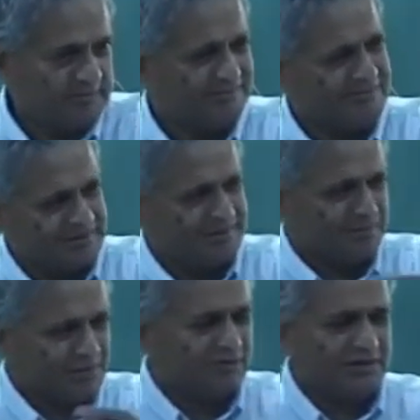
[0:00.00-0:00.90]
there were
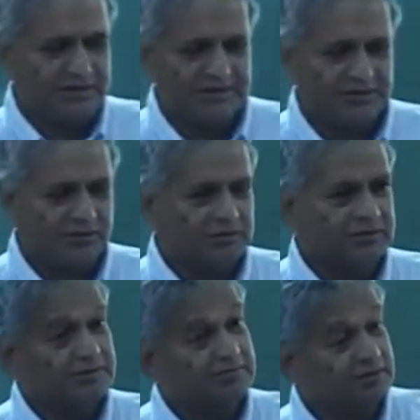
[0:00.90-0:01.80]
some advantages so
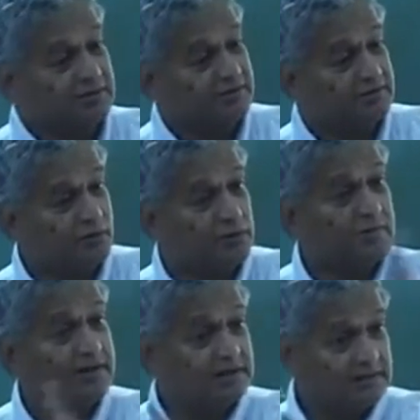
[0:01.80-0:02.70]
it went to 4
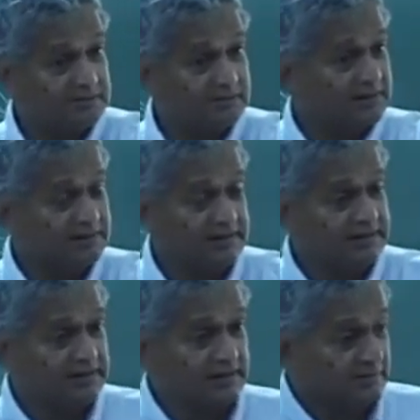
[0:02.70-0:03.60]
bladed because they
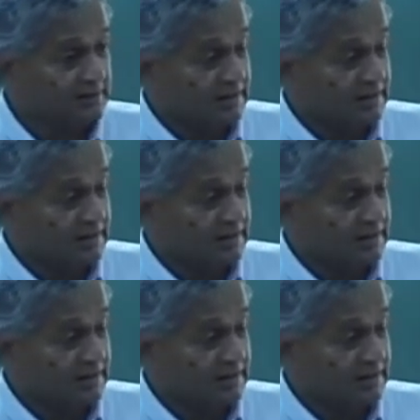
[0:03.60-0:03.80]
did not have